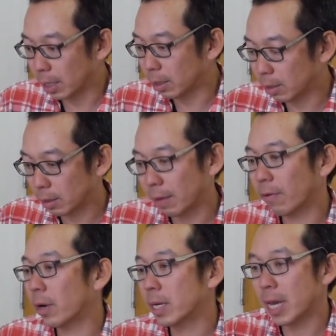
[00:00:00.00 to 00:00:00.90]
they've
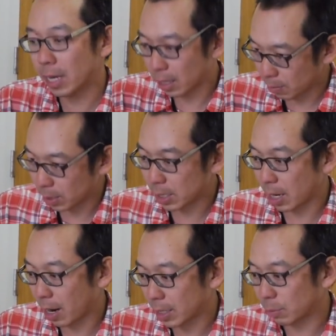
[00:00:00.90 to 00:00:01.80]
already taken him into
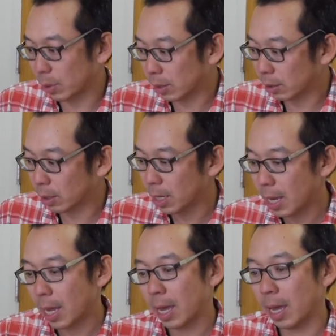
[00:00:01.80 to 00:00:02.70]
the hospital,
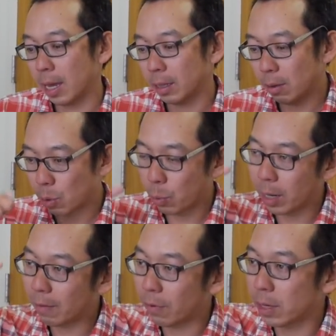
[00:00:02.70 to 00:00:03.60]
and they were
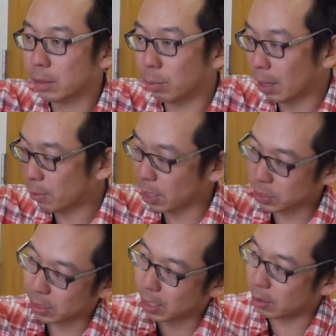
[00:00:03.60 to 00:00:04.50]
waiting for his blood
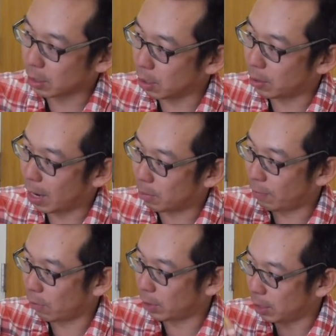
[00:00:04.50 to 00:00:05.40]
pressure to go down
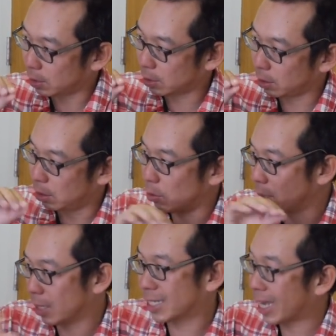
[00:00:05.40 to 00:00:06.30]
before they do
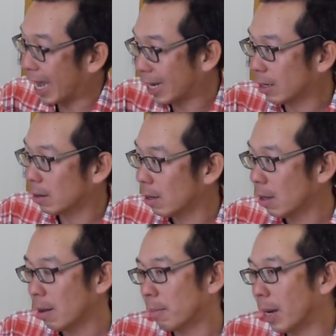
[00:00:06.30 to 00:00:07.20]
any scanning.
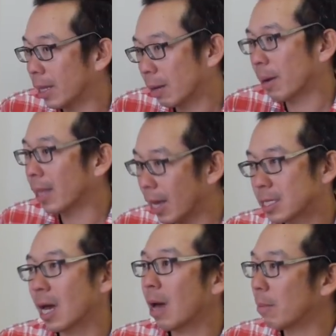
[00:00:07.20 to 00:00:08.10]
But I think by
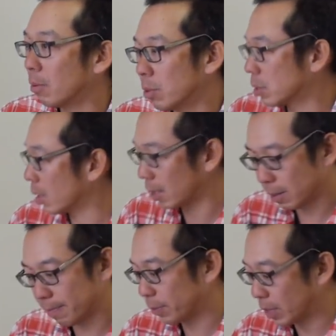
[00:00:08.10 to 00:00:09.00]
that time, it was like,